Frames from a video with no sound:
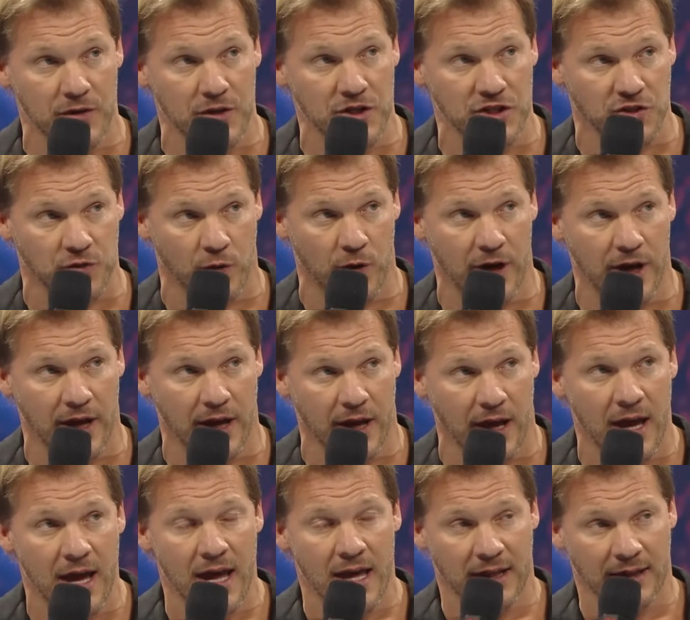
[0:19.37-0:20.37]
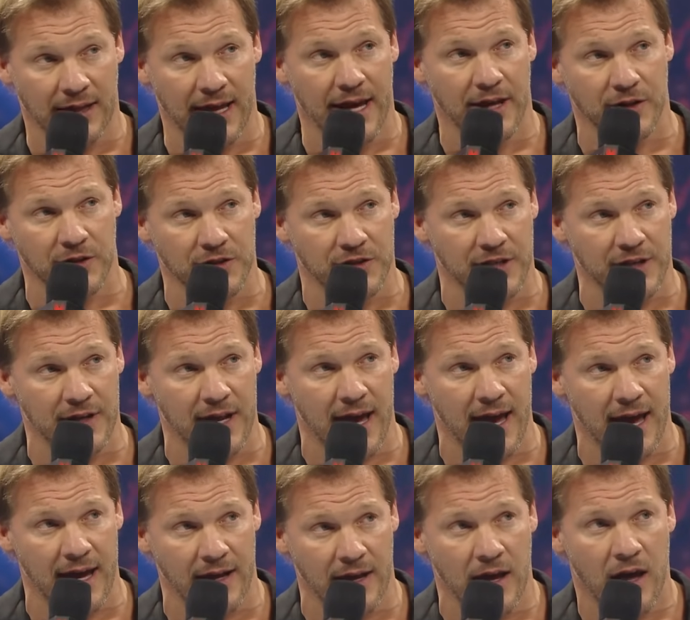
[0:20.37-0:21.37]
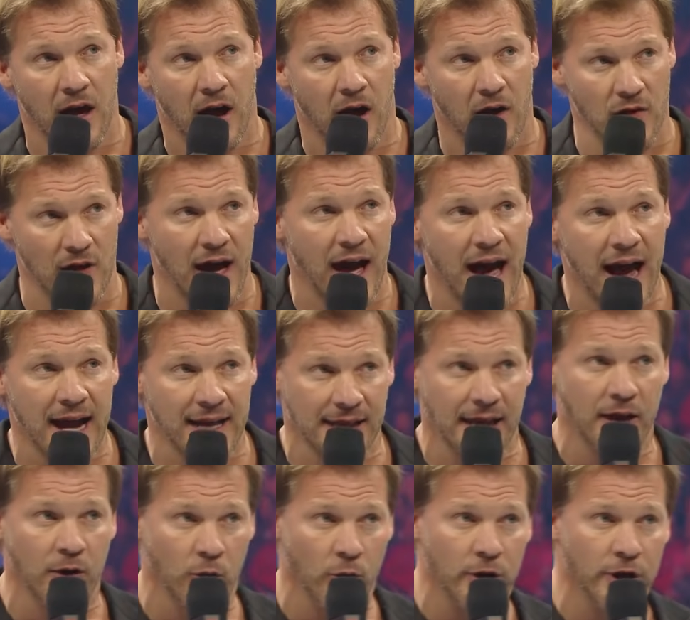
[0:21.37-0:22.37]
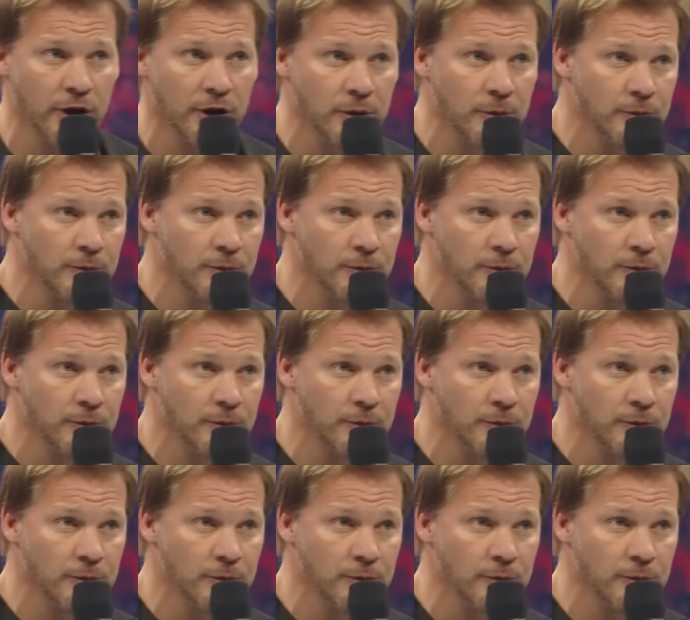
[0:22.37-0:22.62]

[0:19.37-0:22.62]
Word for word: this ring later tonight on the highlight reel.